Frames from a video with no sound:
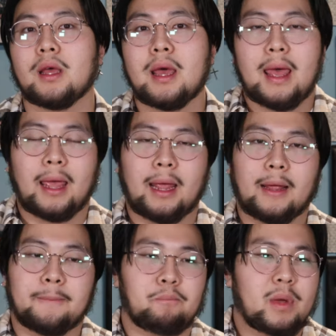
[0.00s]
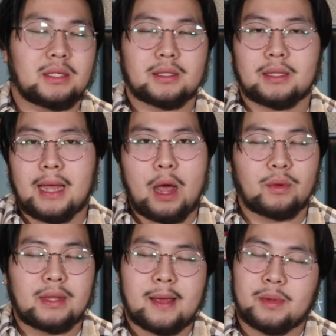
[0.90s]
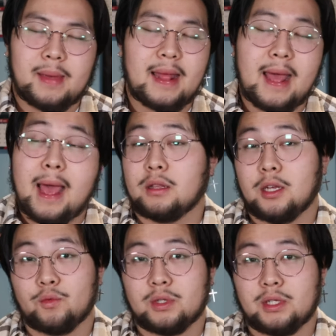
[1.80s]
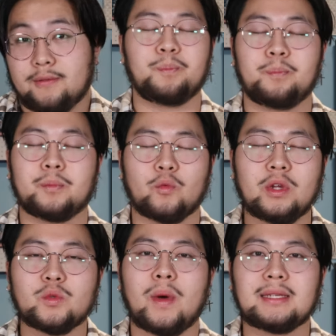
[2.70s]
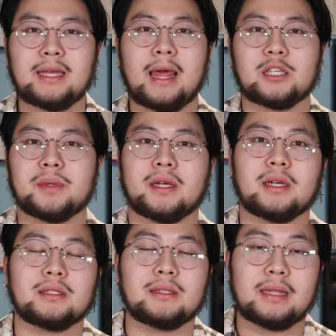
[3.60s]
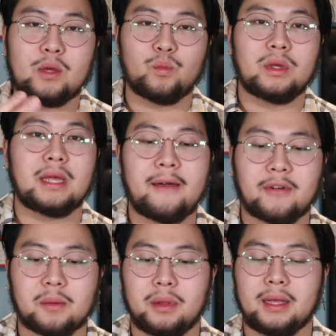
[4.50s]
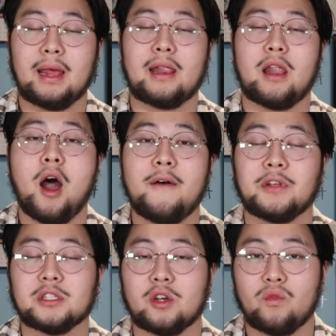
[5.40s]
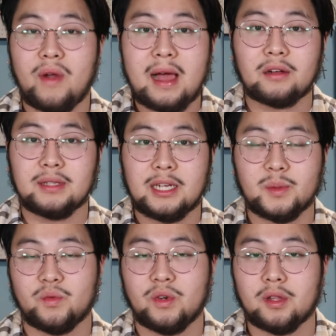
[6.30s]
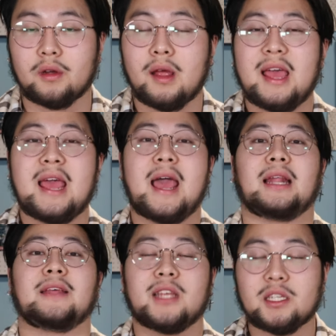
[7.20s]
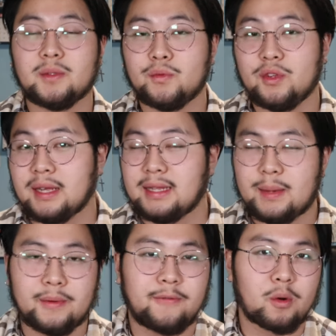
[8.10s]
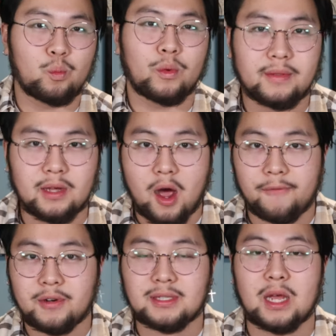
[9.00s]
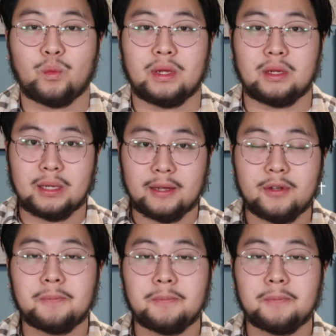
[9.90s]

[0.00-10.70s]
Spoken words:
And basically, I would not be mad at another receiver. The reason why I say that is because then we have completed an offense around Desmond Ridder. And if Desmond Ridder cannot perform with the offense that we give him,